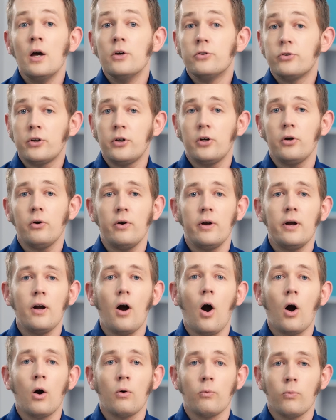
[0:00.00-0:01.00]
securing
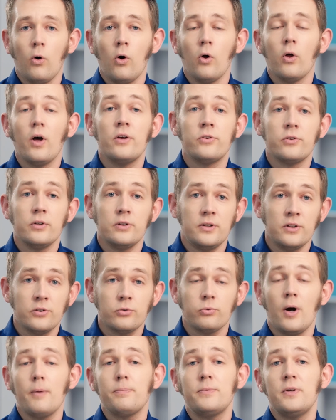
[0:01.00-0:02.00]
our role as a
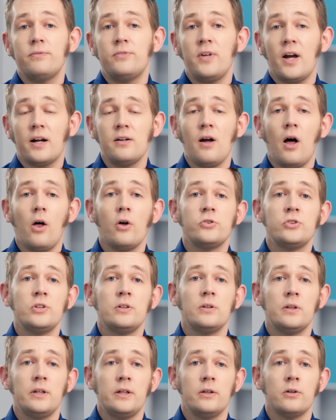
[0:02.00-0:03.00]
disruptive technology
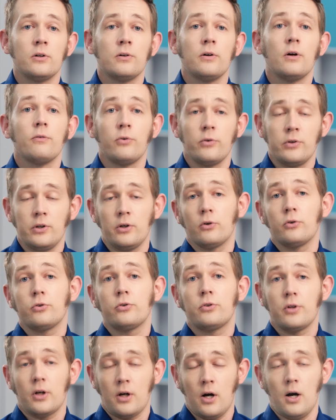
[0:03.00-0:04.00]
leader for
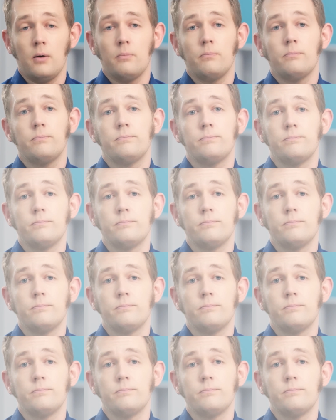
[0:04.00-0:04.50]
years to come.